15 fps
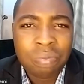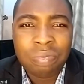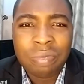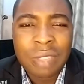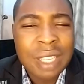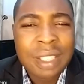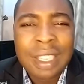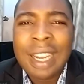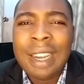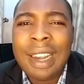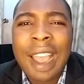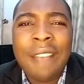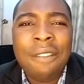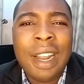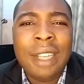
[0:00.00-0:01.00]
things in
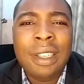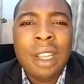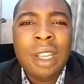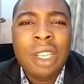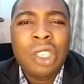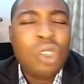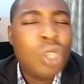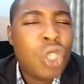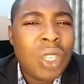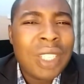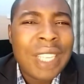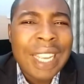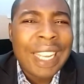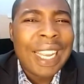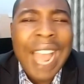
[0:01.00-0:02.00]
life that you just
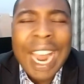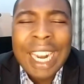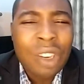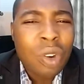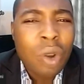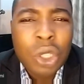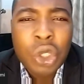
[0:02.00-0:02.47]
cannot